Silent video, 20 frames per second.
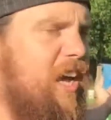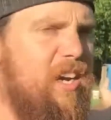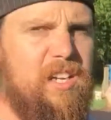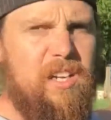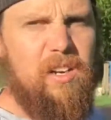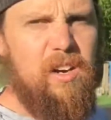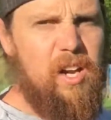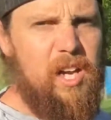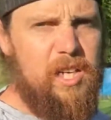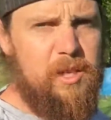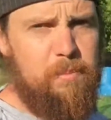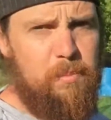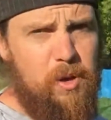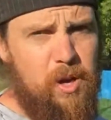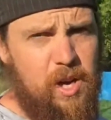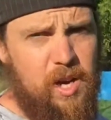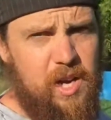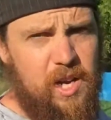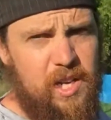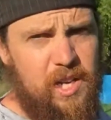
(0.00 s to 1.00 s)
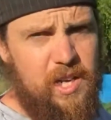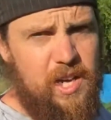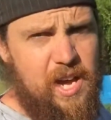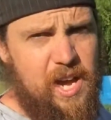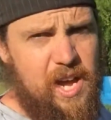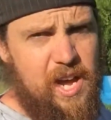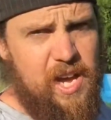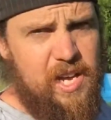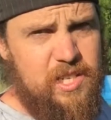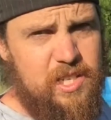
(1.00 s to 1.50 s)
do you like
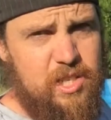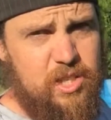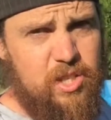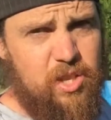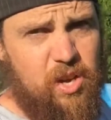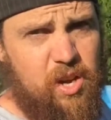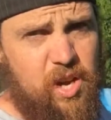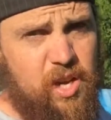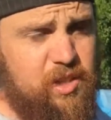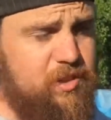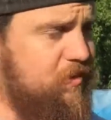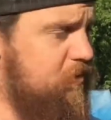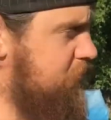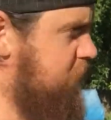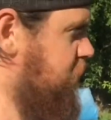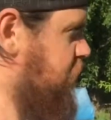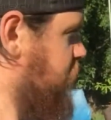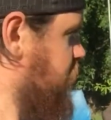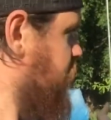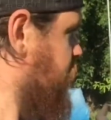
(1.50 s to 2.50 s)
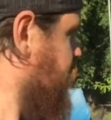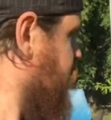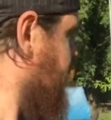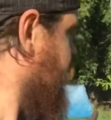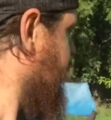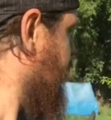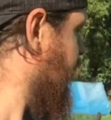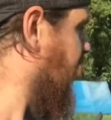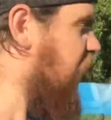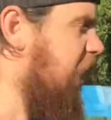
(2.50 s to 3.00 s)
my design?
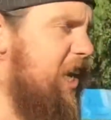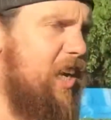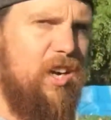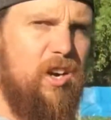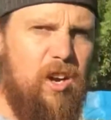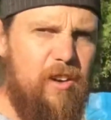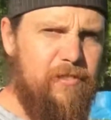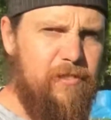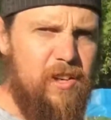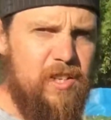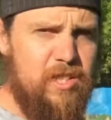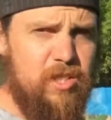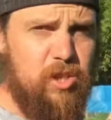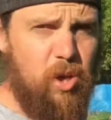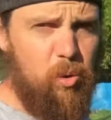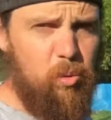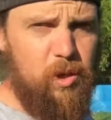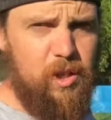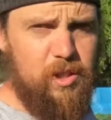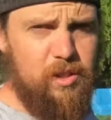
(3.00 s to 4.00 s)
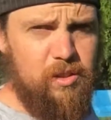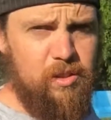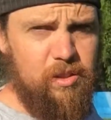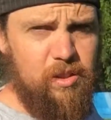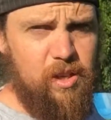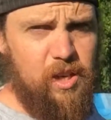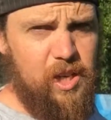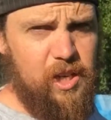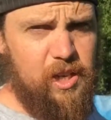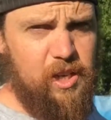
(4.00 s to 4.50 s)
I don't know if I stole it.
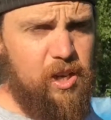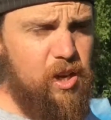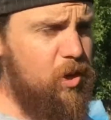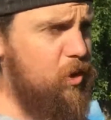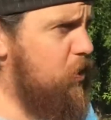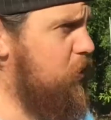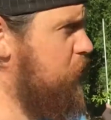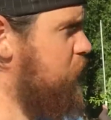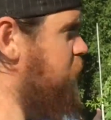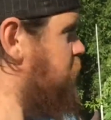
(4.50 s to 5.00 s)
I don't know.